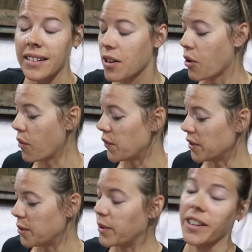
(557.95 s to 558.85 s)

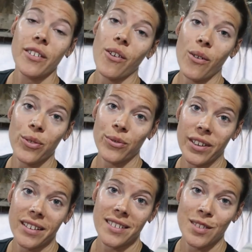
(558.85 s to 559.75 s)
Hopefully we can all
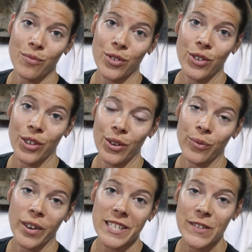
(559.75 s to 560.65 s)
three get some good
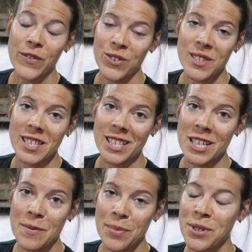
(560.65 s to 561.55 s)
restful
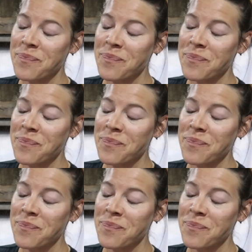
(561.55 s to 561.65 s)
sleep.